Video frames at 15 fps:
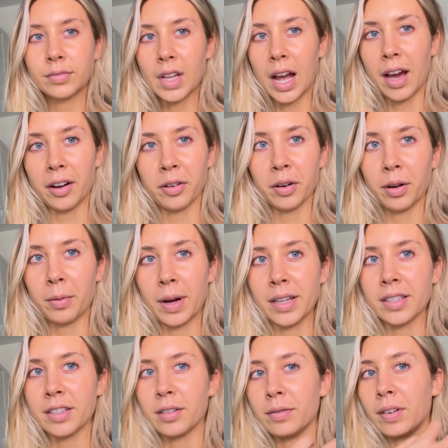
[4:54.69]
I don't know why
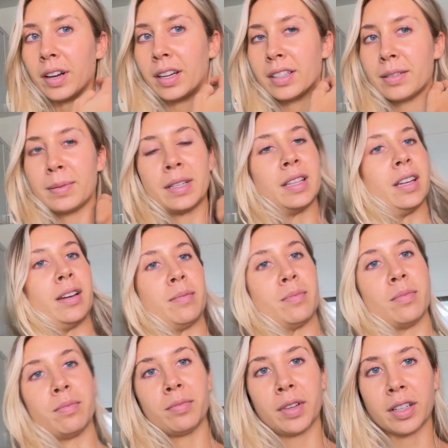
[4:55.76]
it's so funny to me that
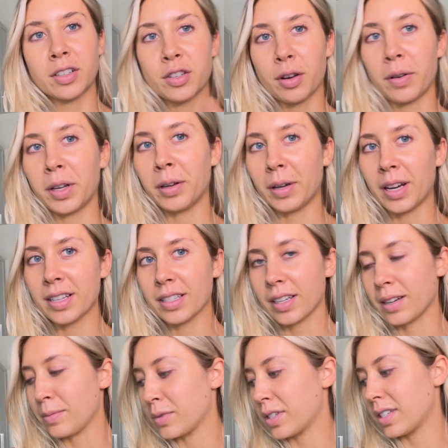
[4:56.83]
I'm like showing you guys
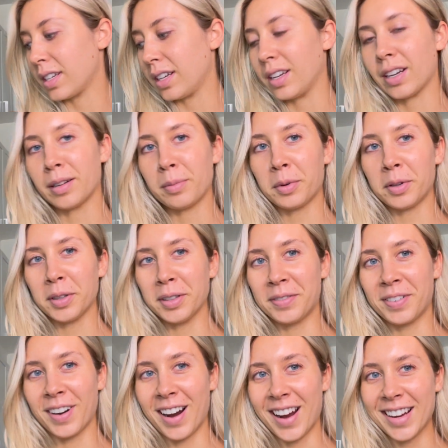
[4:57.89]
that I'm just eating a bowl
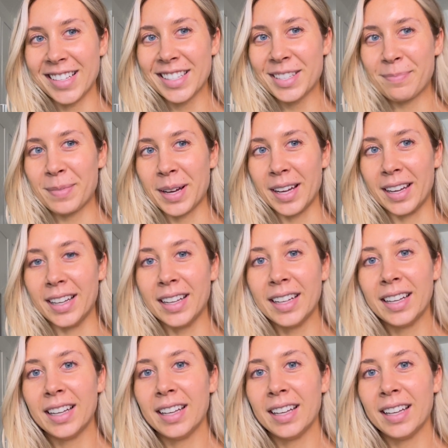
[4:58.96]
of rice, but